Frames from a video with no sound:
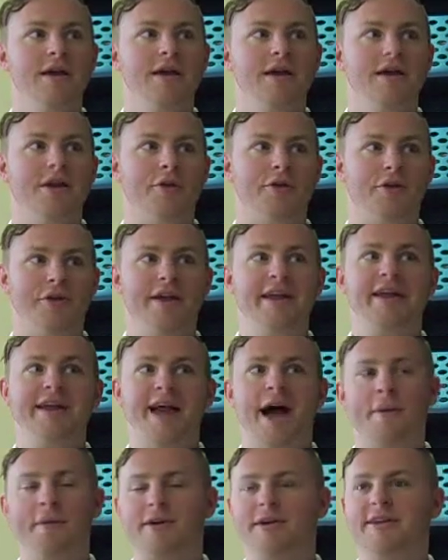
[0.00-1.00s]
They're
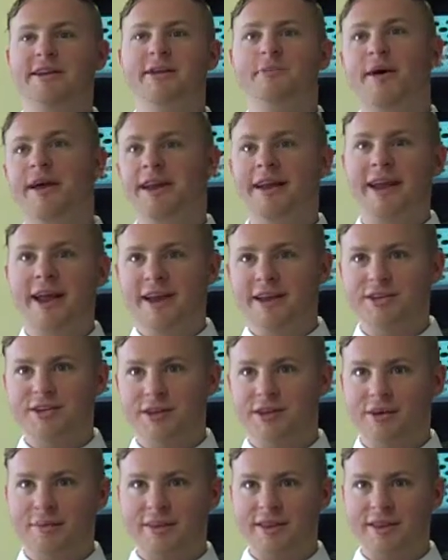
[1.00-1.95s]
economically dependent on each other,